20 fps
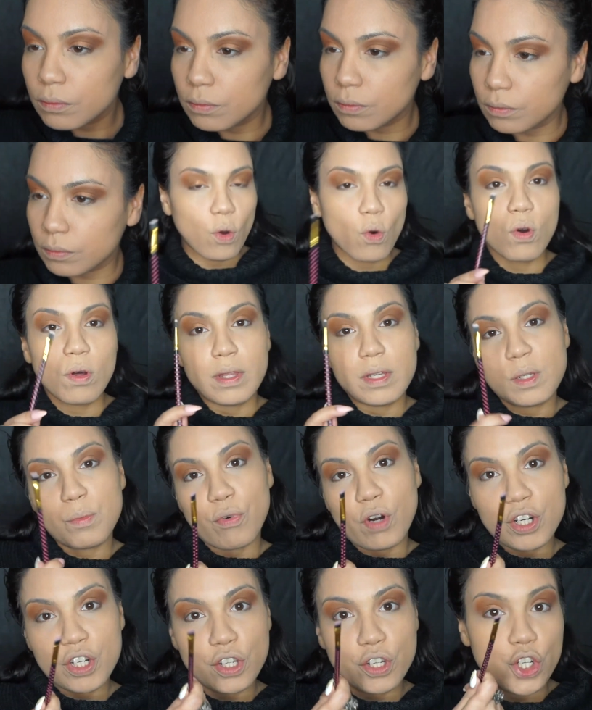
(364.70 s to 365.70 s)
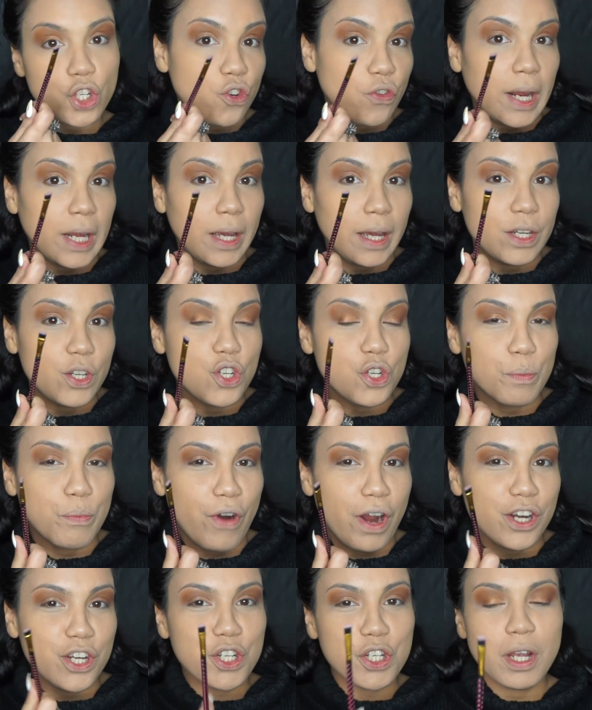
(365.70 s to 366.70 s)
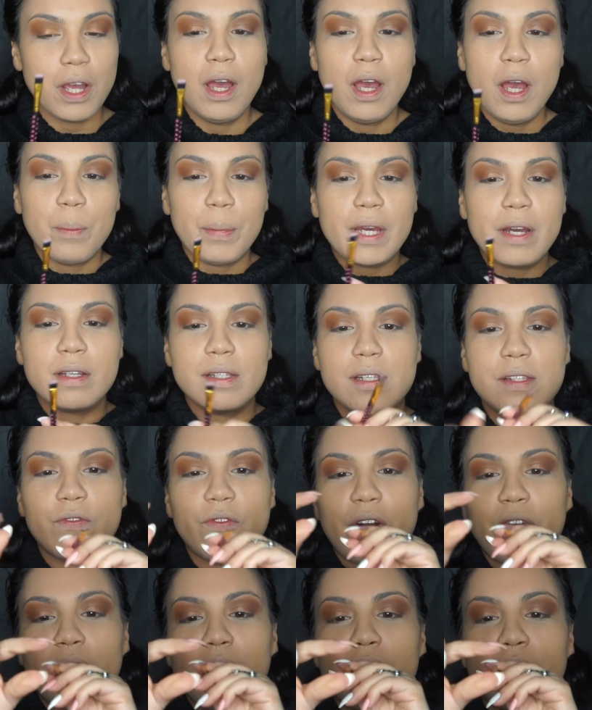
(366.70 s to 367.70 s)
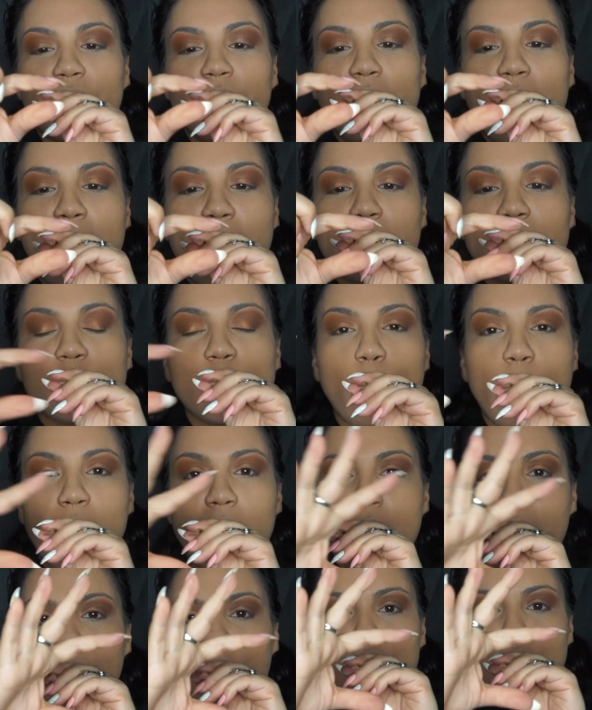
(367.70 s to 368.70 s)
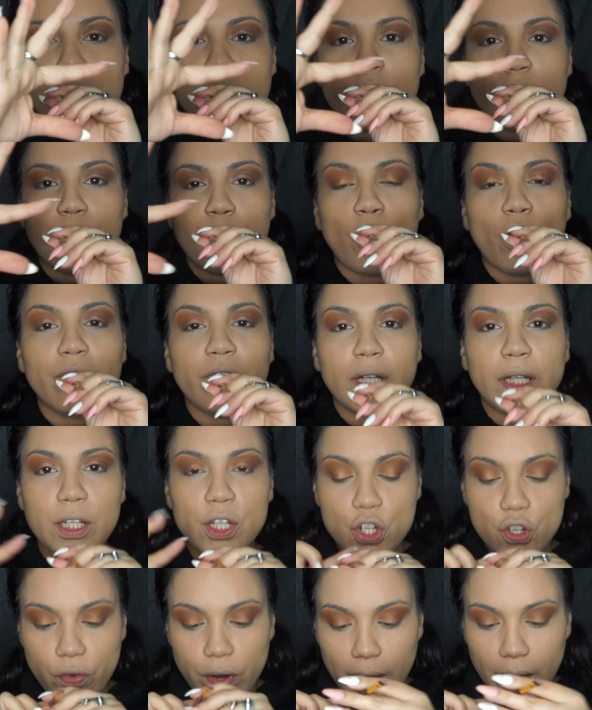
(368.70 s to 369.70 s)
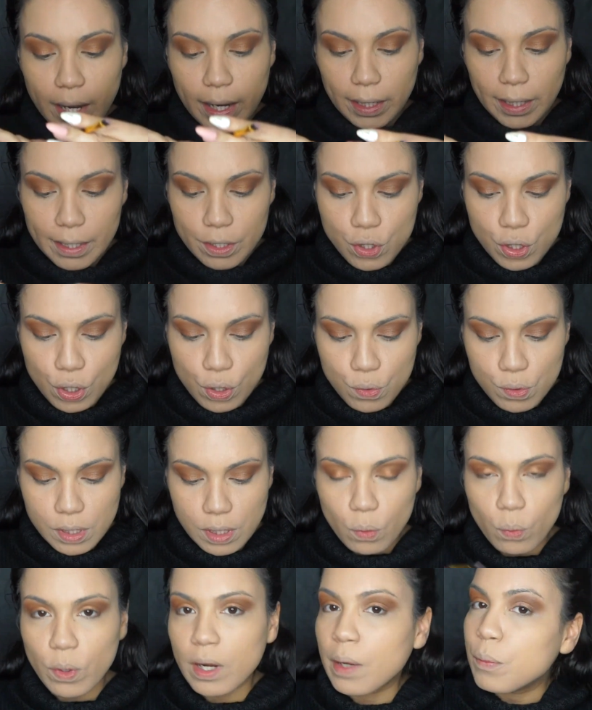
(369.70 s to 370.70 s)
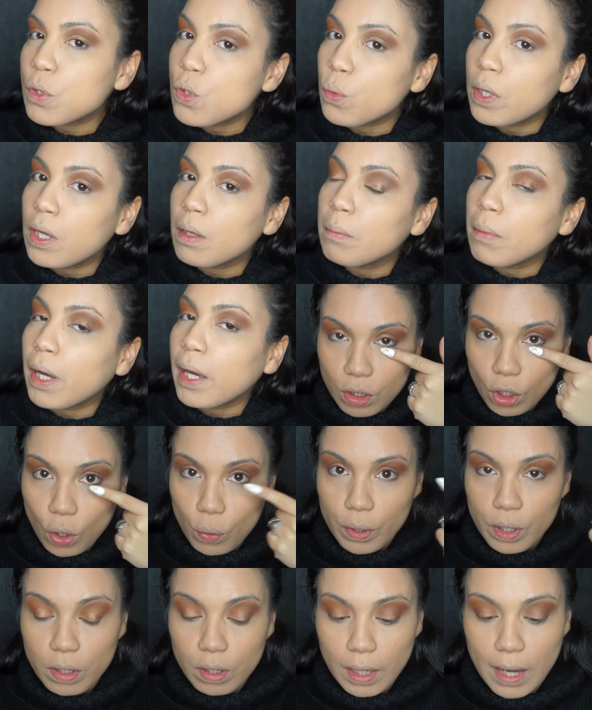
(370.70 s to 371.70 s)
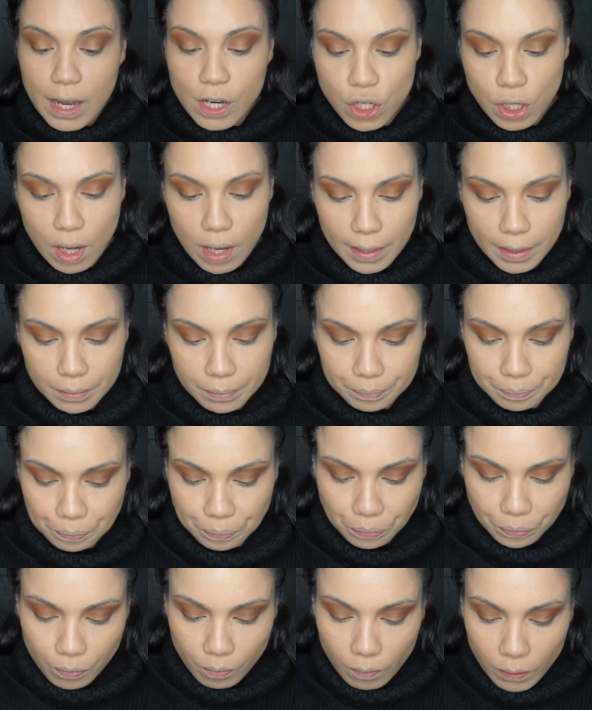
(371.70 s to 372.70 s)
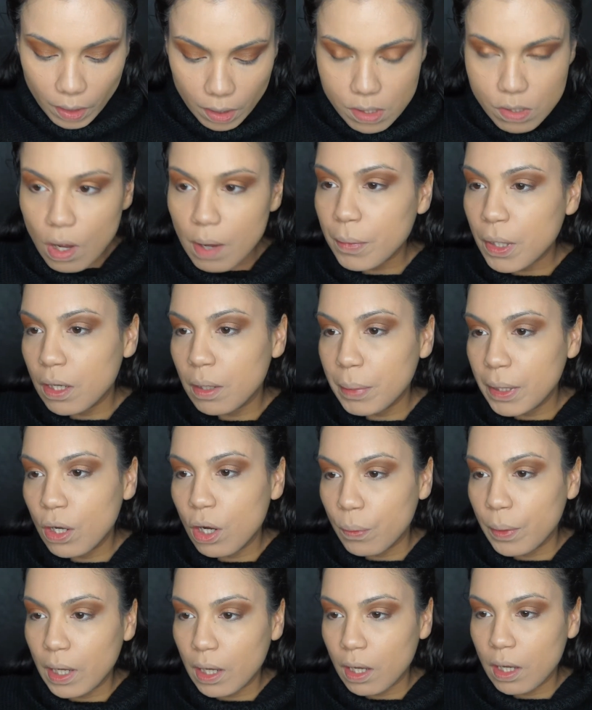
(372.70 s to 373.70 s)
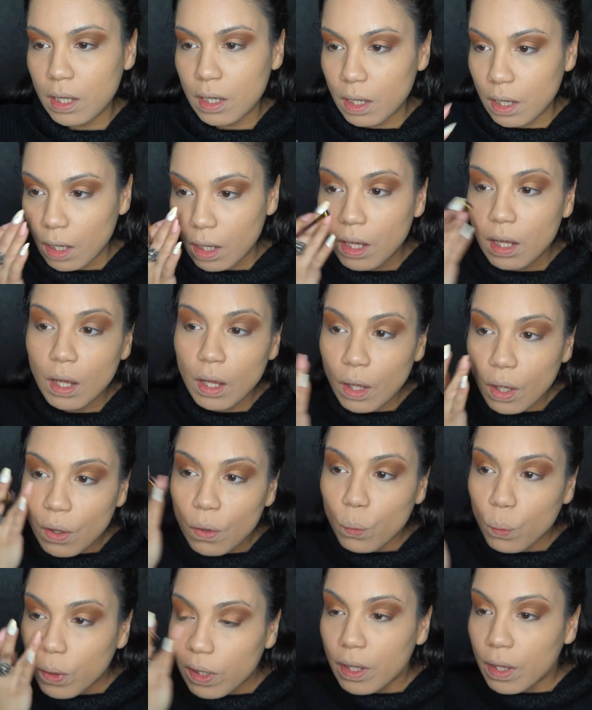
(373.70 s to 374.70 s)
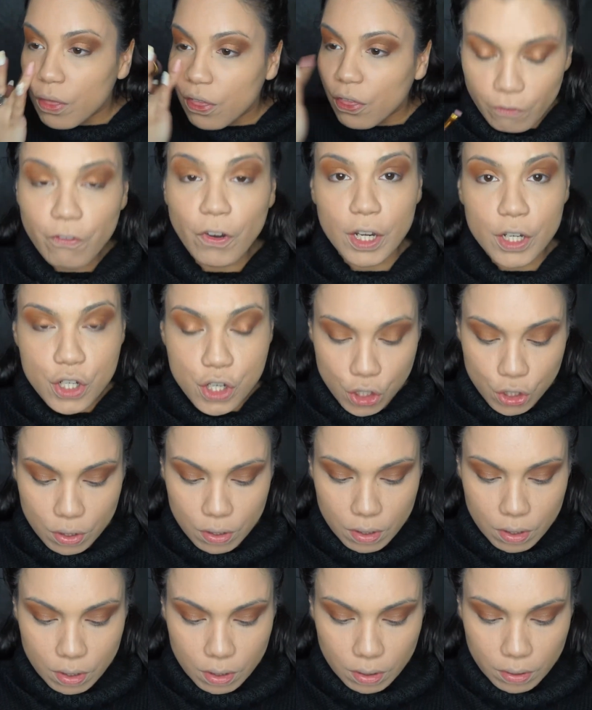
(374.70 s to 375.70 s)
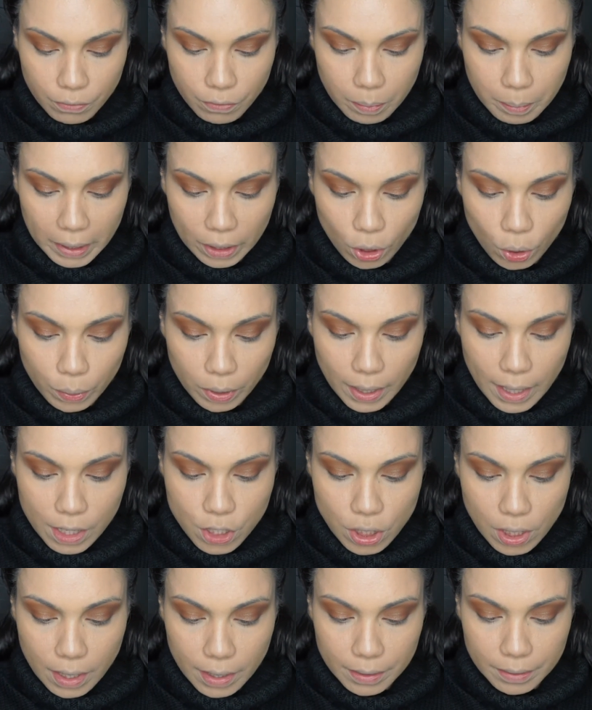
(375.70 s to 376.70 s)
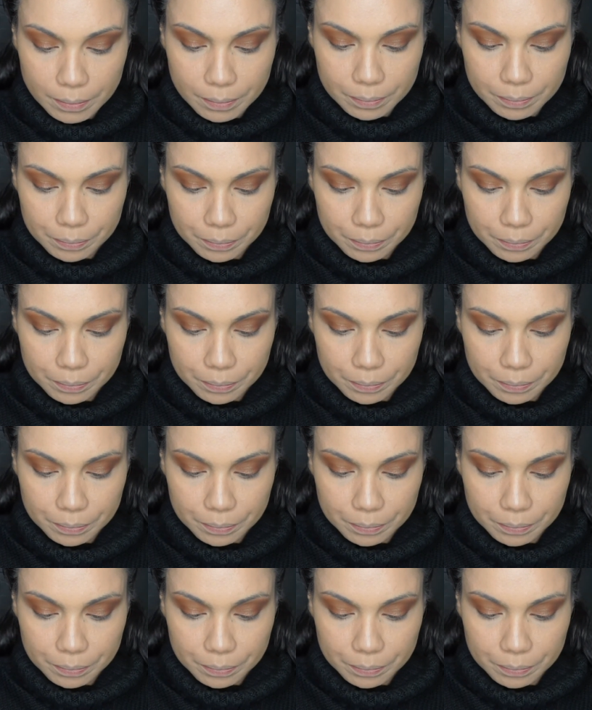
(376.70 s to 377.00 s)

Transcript: I call this brush the straight edge brush because it's very flat, square, and it's just perfectly straight. I like to use it when I'm doing my lower lash line. So I'm going to be going in with Fudge for my lower lash line.